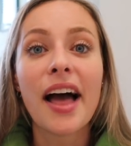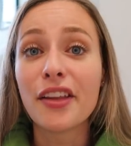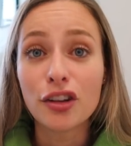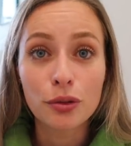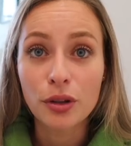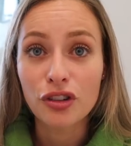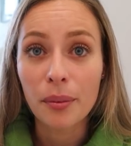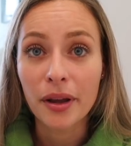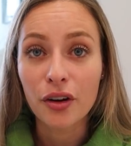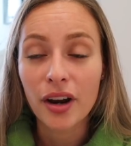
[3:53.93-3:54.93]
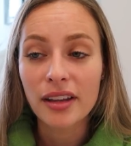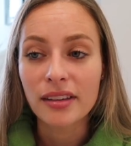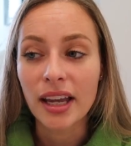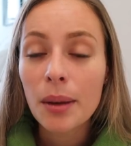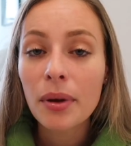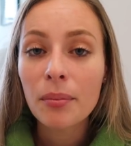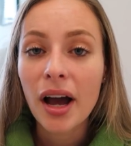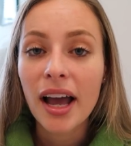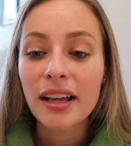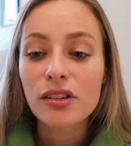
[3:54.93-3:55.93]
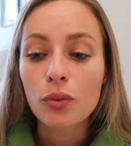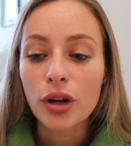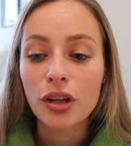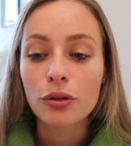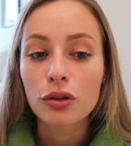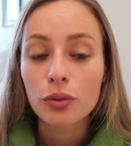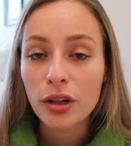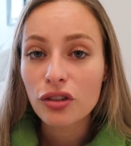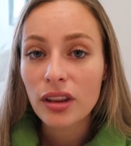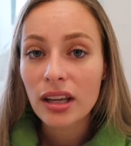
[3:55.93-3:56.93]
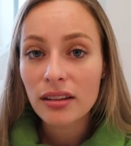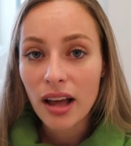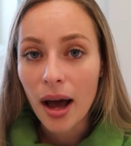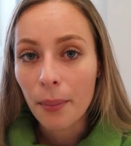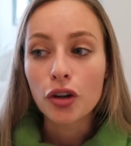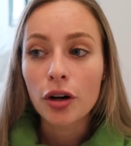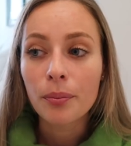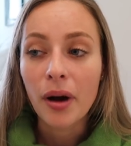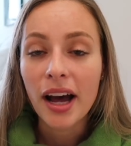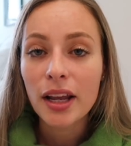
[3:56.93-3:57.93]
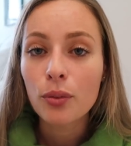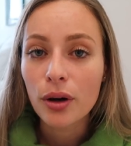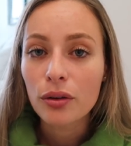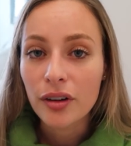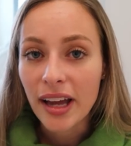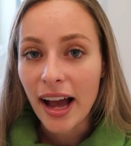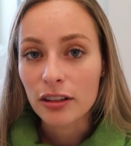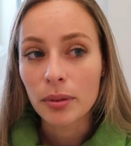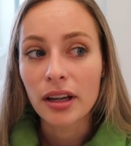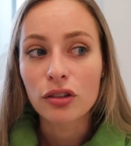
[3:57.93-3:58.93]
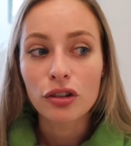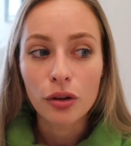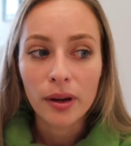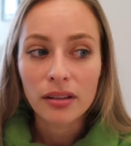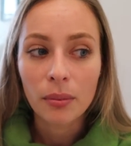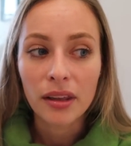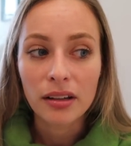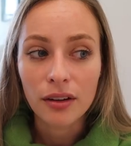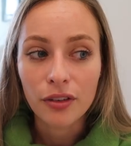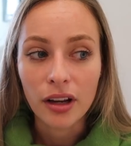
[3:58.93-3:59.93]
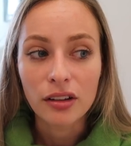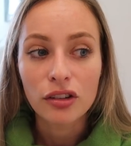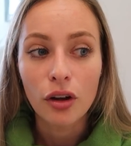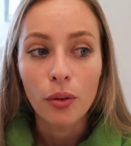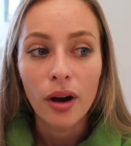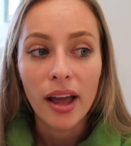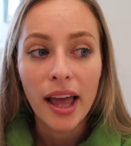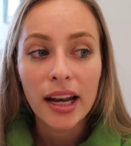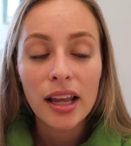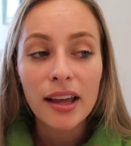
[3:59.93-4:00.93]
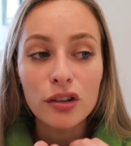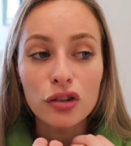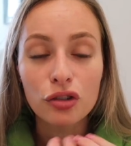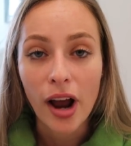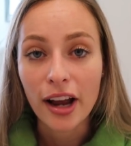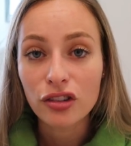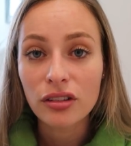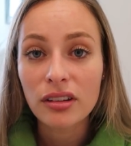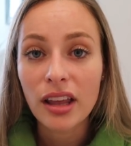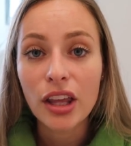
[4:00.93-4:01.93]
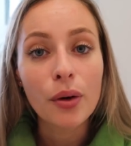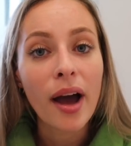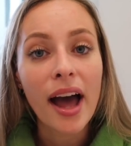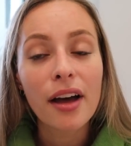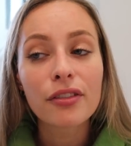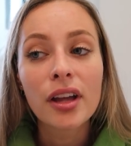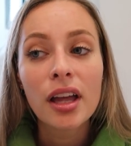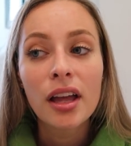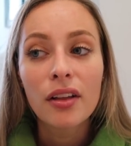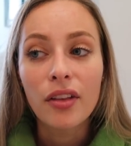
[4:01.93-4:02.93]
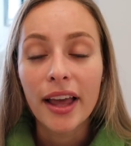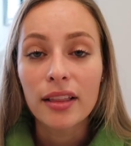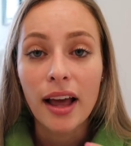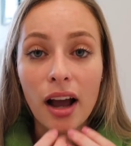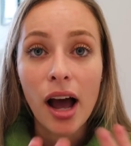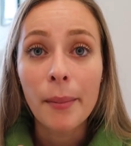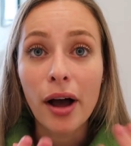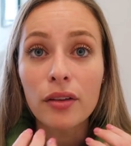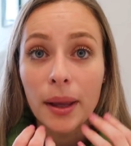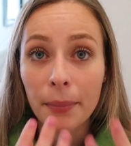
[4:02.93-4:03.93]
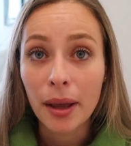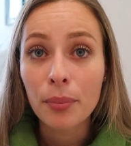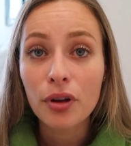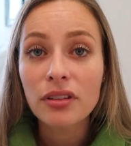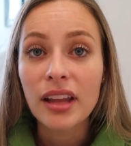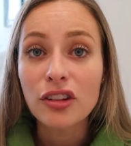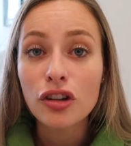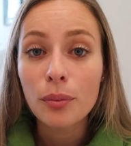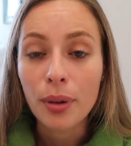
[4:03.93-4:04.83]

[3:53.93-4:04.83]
and then you switch it up like crazy. Keep in mind, when you switch things up, your body will react because you're doing something different. So any extractions that you have, like that come out like pimples, that's your